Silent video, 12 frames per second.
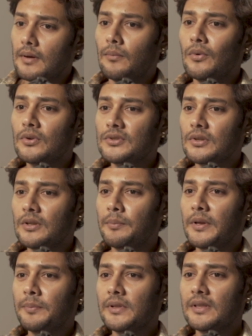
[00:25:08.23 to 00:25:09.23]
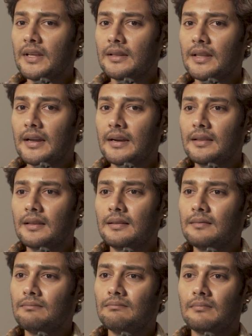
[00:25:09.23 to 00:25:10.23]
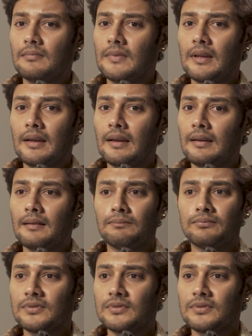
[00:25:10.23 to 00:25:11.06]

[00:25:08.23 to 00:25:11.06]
most of the people think that they